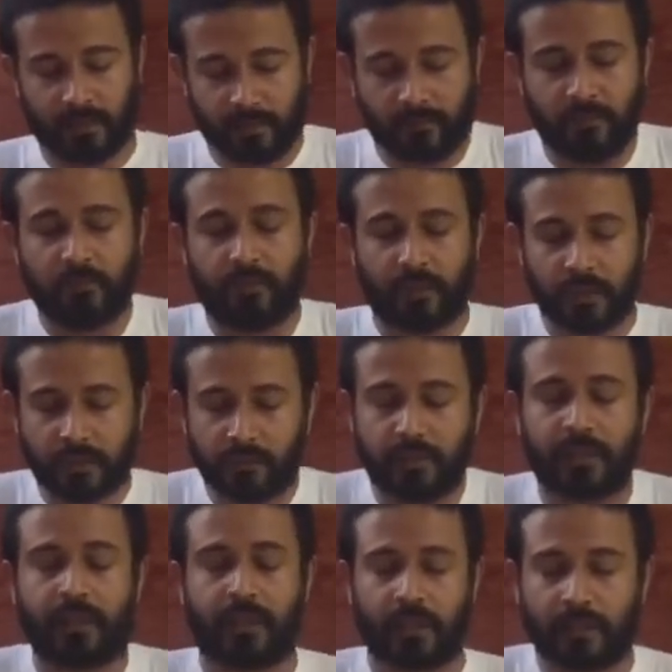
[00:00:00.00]
If you want, you
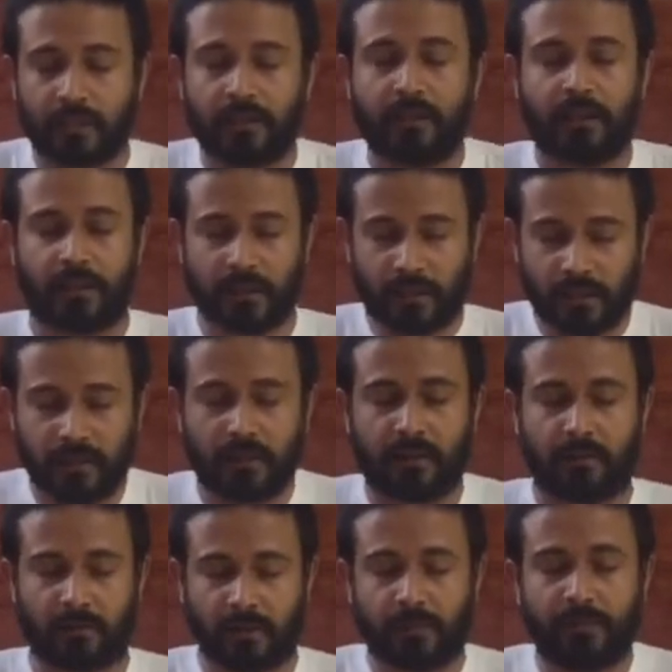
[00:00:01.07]
can
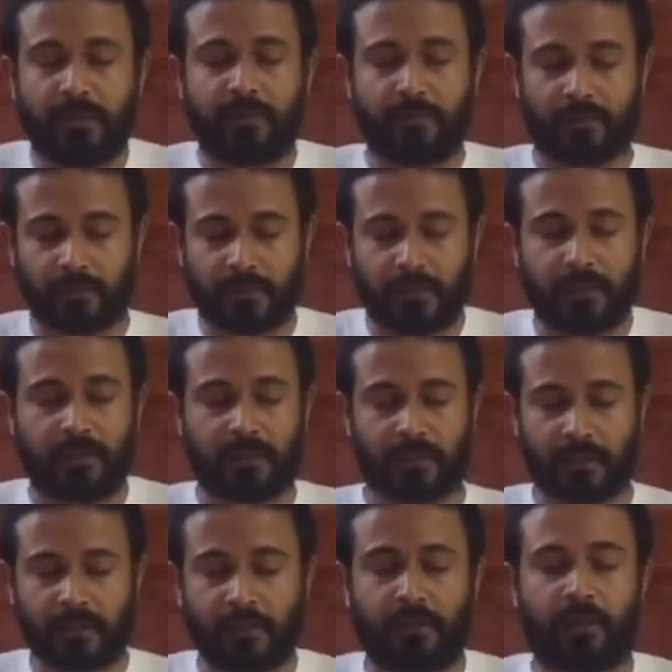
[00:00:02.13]
rub them together,
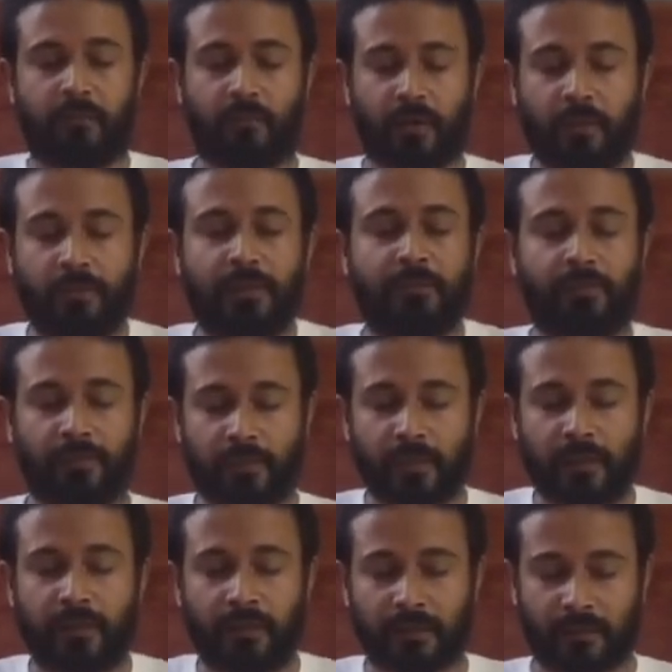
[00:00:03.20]
you can warm them
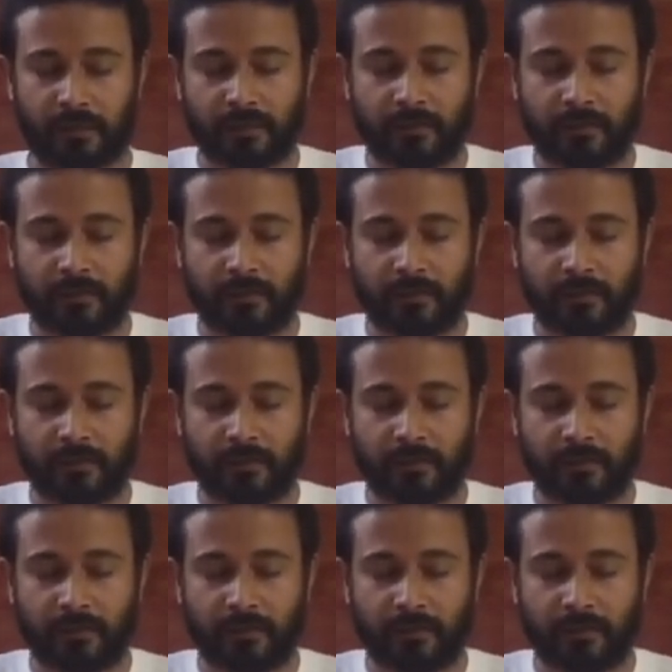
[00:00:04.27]
together.